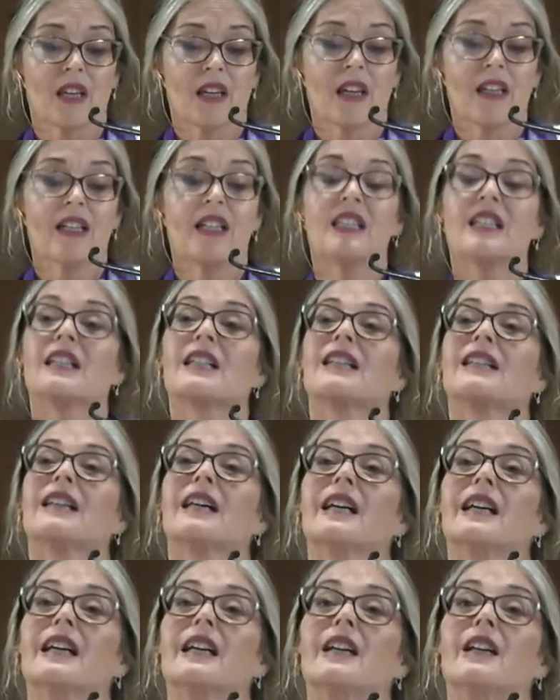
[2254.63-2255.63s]
and a
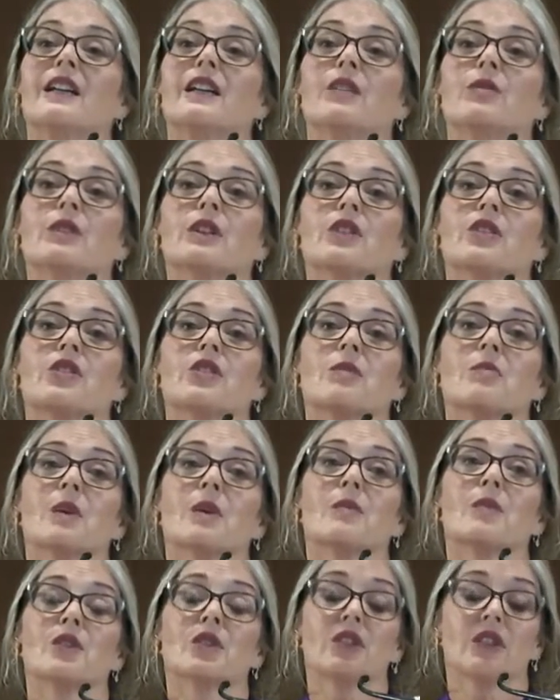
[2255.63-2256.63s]
decline in religious
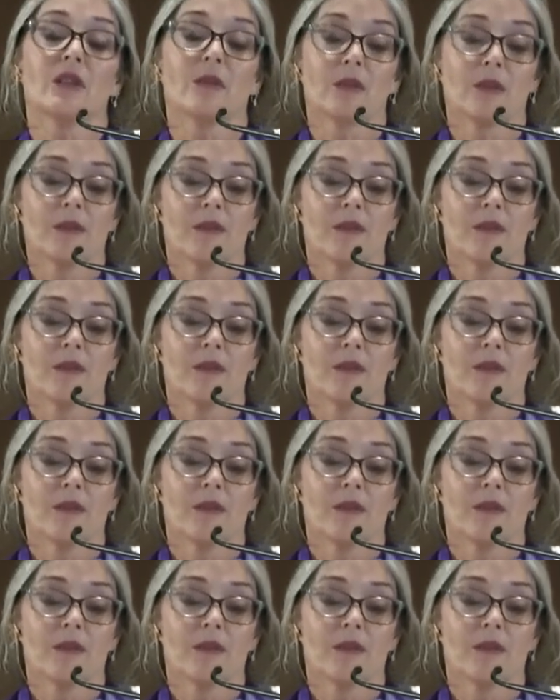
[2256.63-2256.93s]
membership.